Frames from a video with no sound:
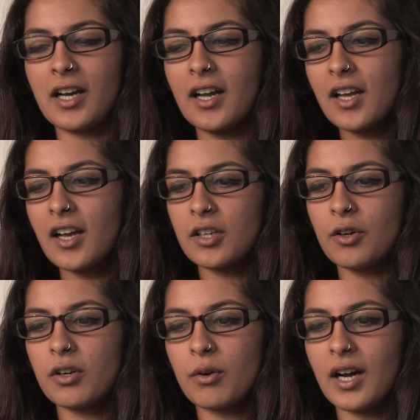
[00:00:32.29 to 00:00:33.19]
I
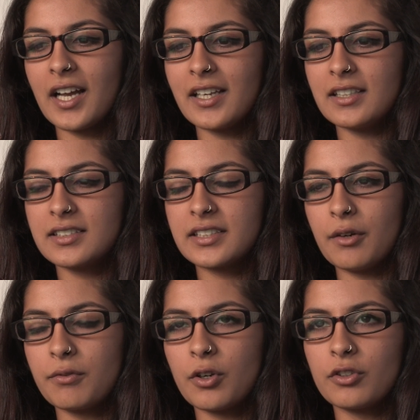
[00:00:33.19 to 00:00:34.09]
got quite
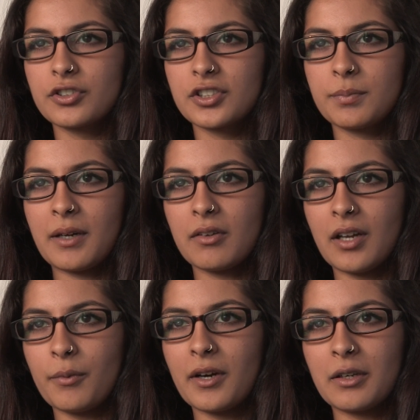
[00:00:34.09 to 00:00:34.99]
self-conscious about
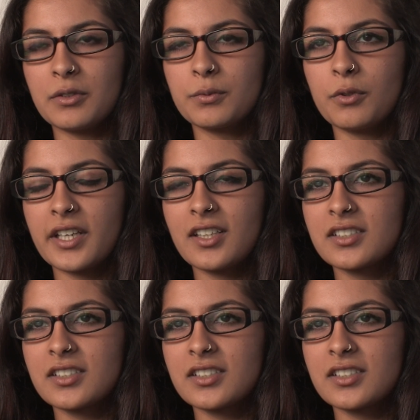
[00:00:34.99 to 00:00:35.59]
like where I was walking,